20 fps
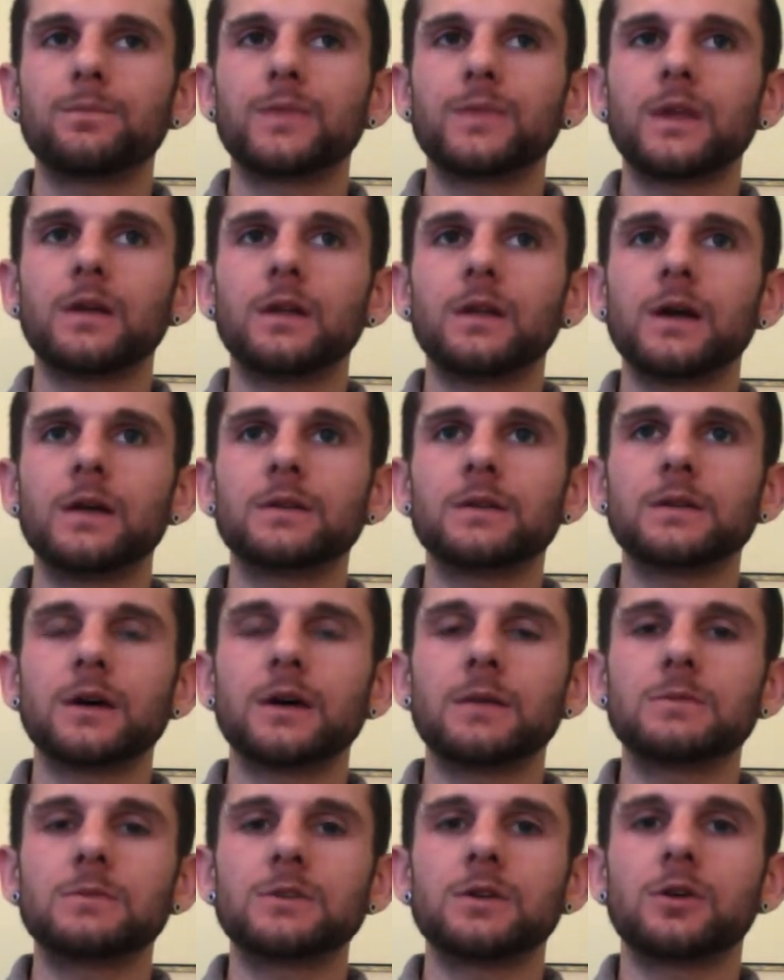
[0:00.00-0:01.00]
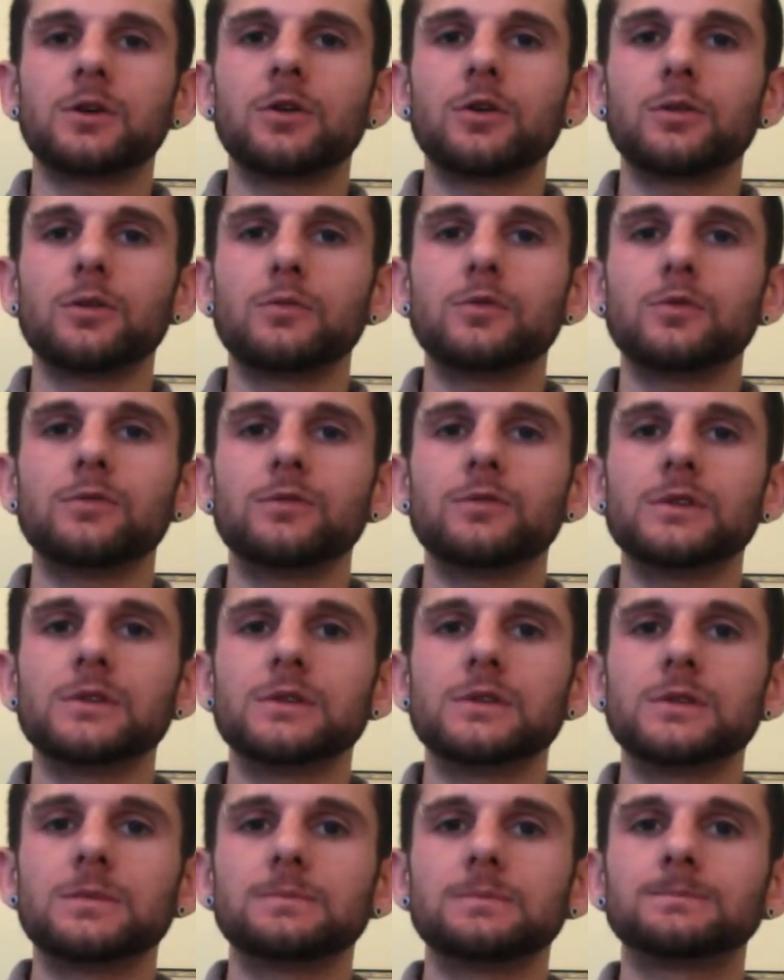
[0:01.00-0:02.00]
A lot of times in horror
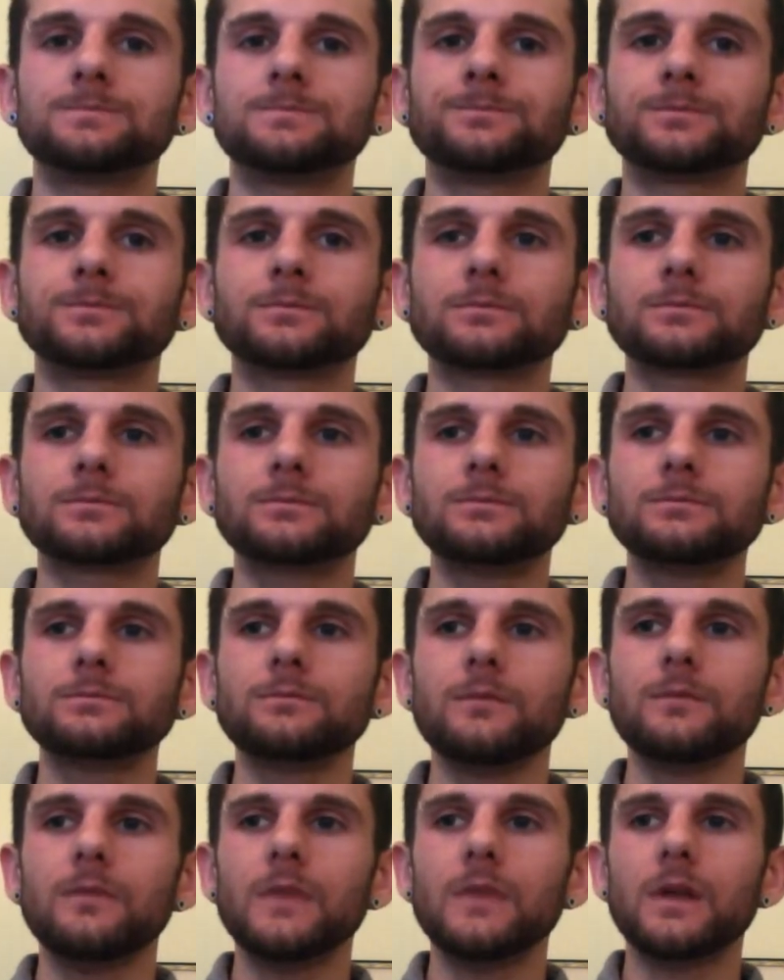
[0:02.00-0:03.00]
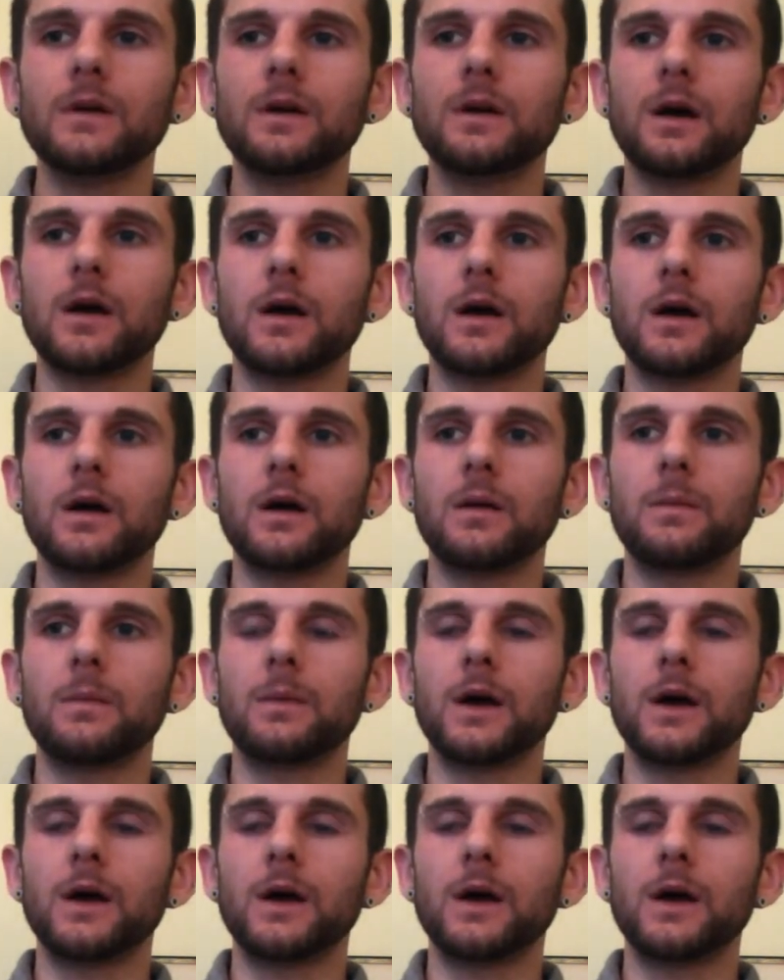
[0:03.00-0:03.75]
movies, I